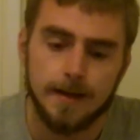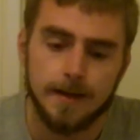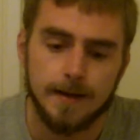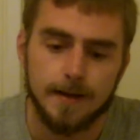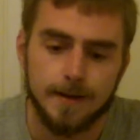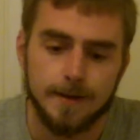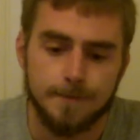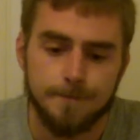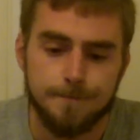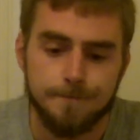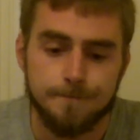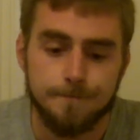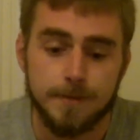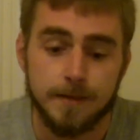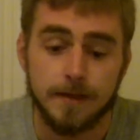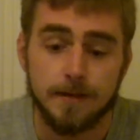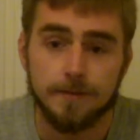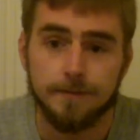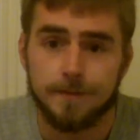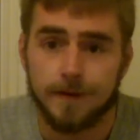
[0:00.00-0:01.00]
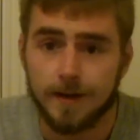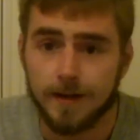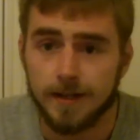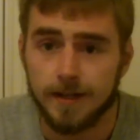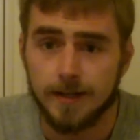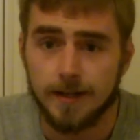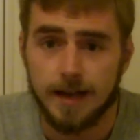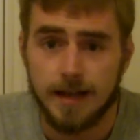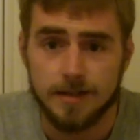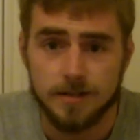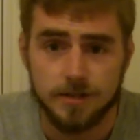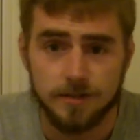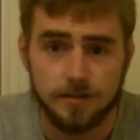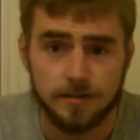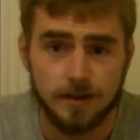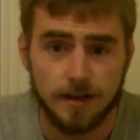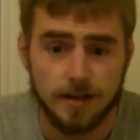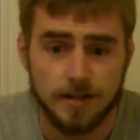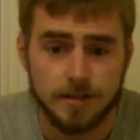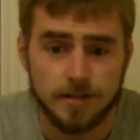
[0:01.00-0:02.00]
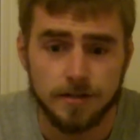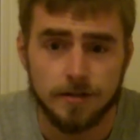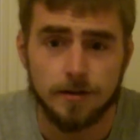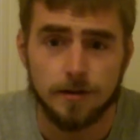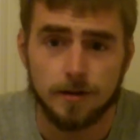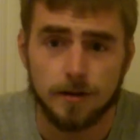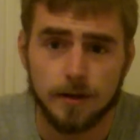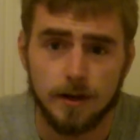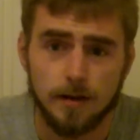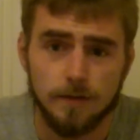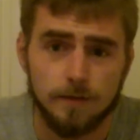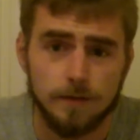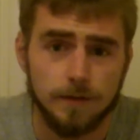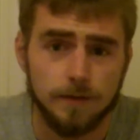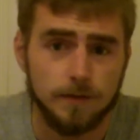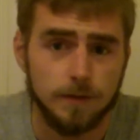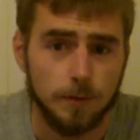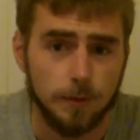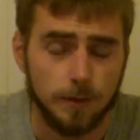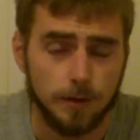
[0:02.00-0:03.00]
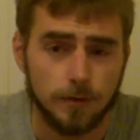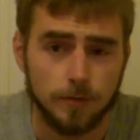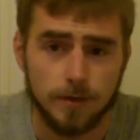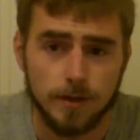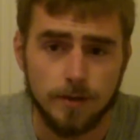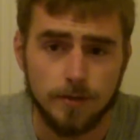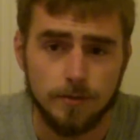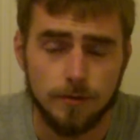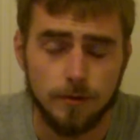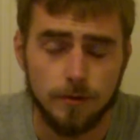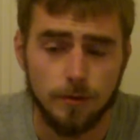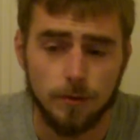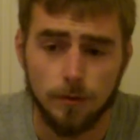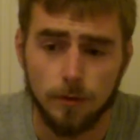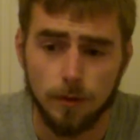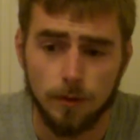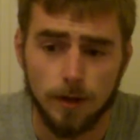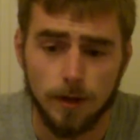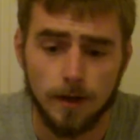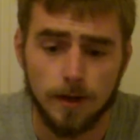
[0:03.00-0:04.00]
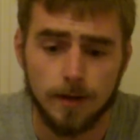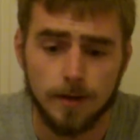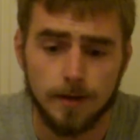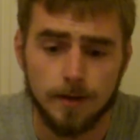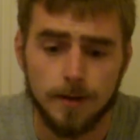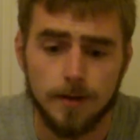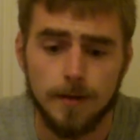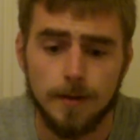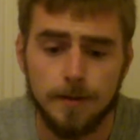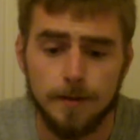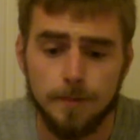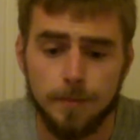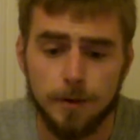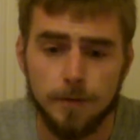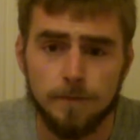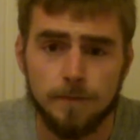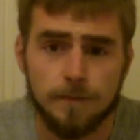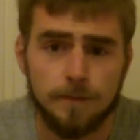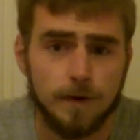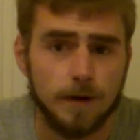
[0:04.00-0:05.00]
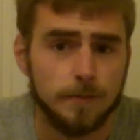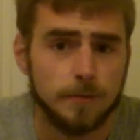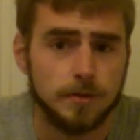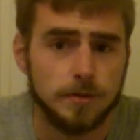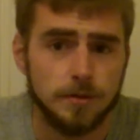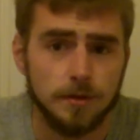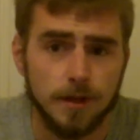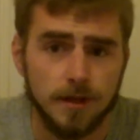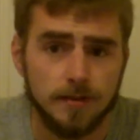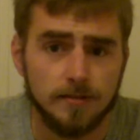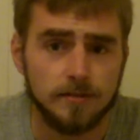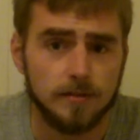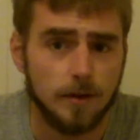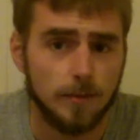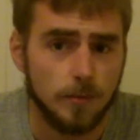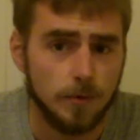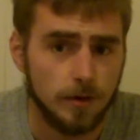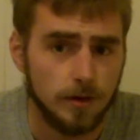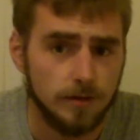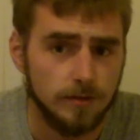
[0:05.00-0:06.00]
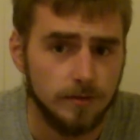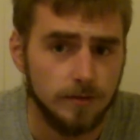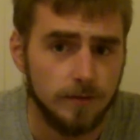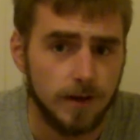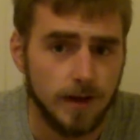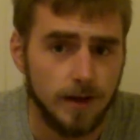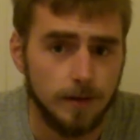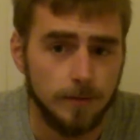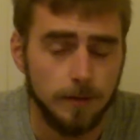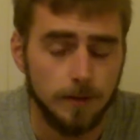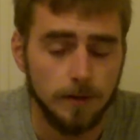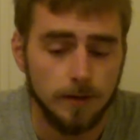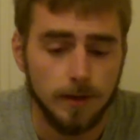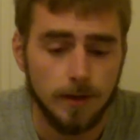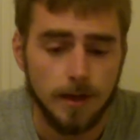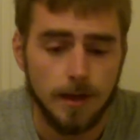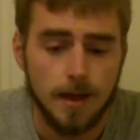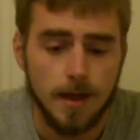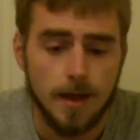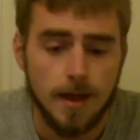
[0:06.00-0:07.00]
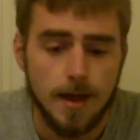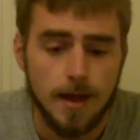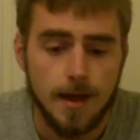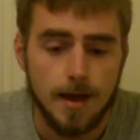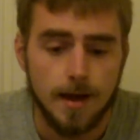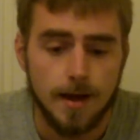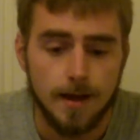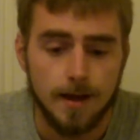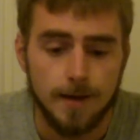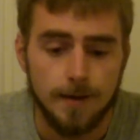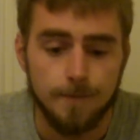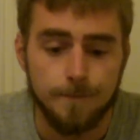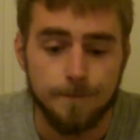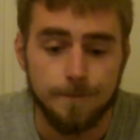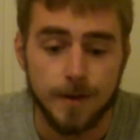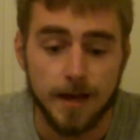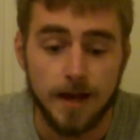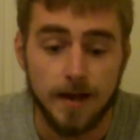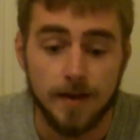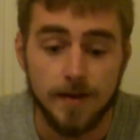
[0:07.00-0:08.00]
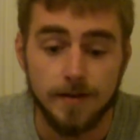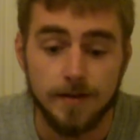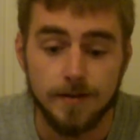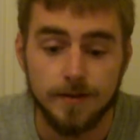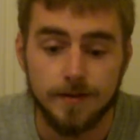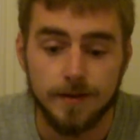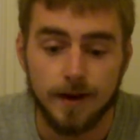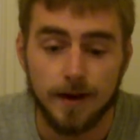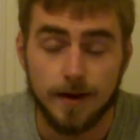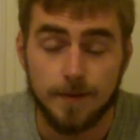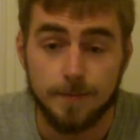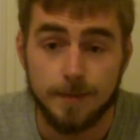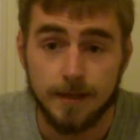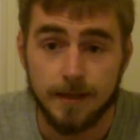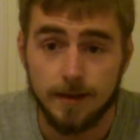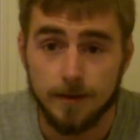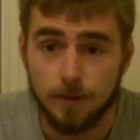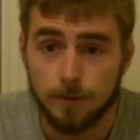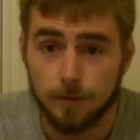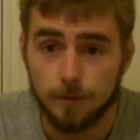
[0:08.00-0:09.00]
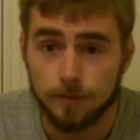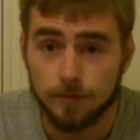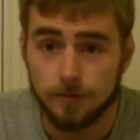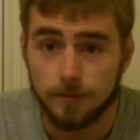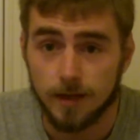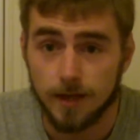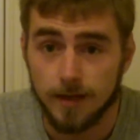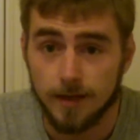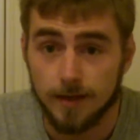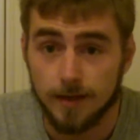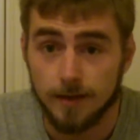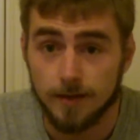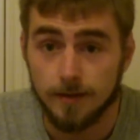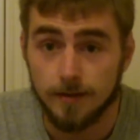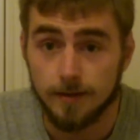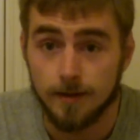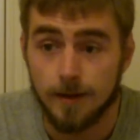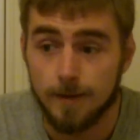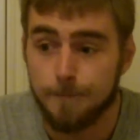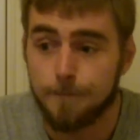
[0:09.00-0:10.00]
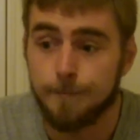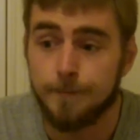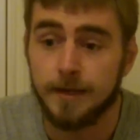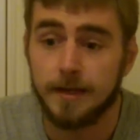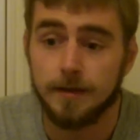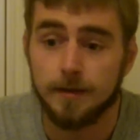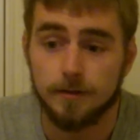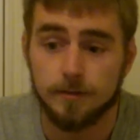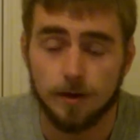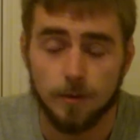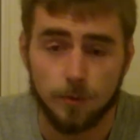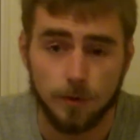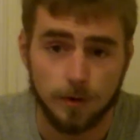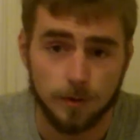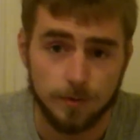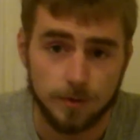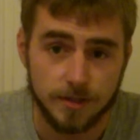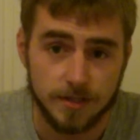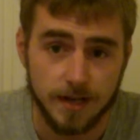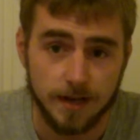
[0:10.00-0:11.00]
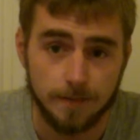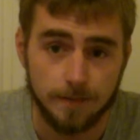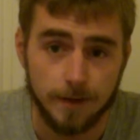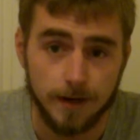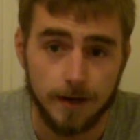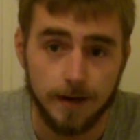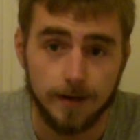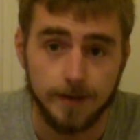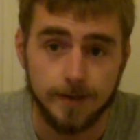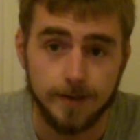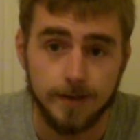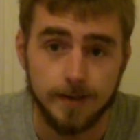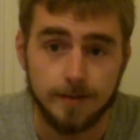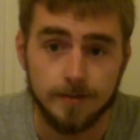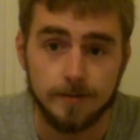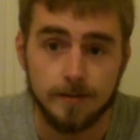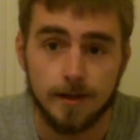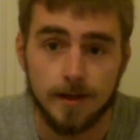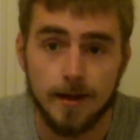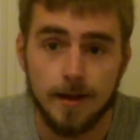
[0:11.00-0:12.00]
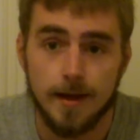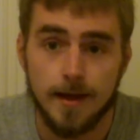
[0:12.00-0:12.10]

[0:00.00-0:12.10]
You can find it at legislation.gov if you want to read through all the boomph. I'm sure there's summaries available. And IP laws because I want to protect my ideas.